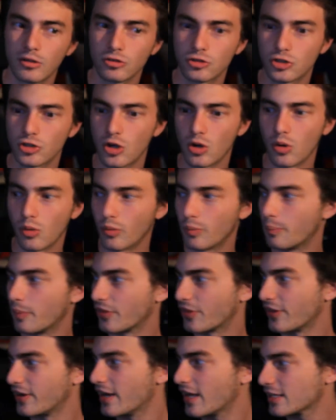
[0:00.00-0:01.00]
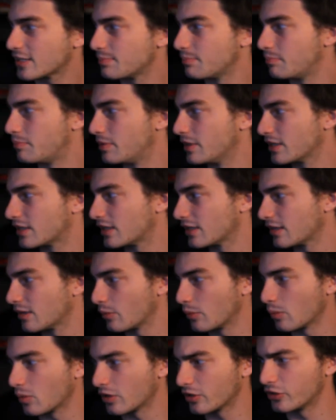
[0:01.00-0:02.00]
so, but the next big thing
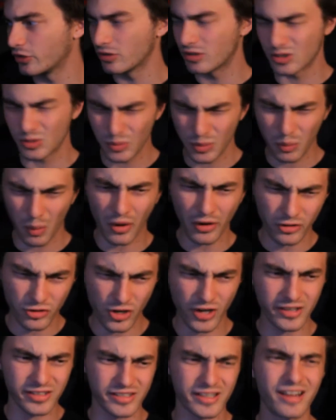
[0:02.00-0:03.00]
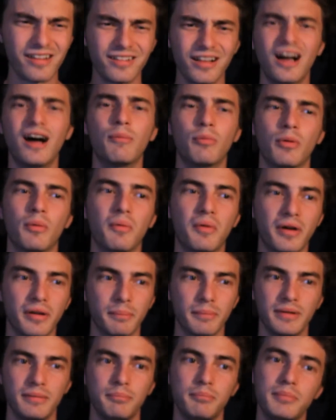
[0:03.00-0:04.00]
that we want to do, because we want to try to scale up, we want
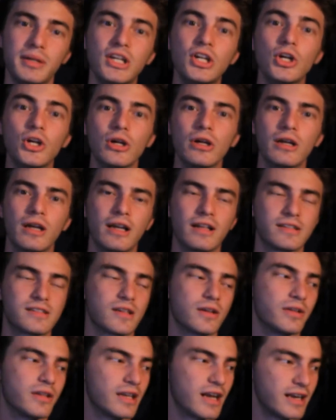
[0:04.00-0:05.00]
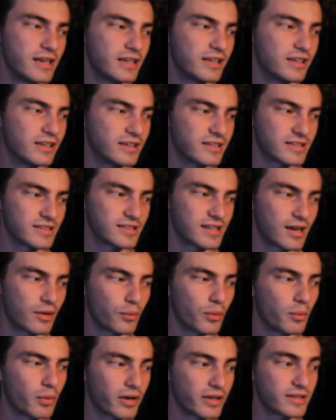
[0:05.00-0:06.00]
to be bigger, and so the idea is
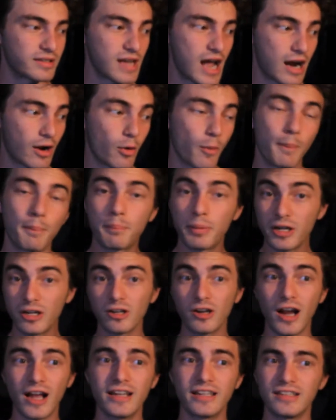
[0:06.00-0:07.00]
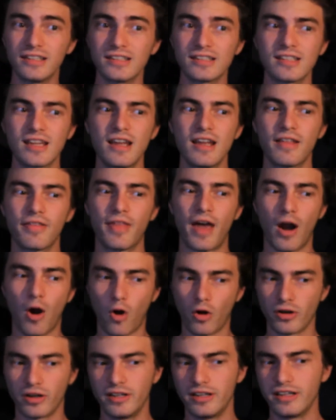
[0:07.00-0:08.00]
that we want to tackle bigger ideas that
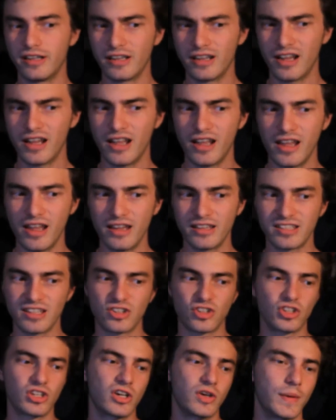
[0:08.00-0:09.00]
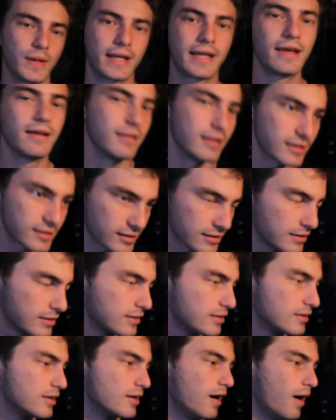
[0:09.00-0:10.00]
aren't essentially going to kill us.
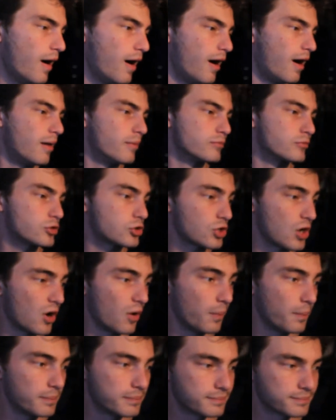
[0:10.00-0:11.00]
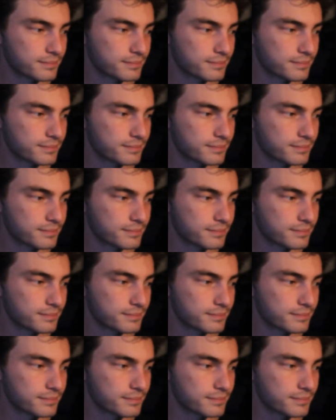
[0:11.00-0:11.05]
So,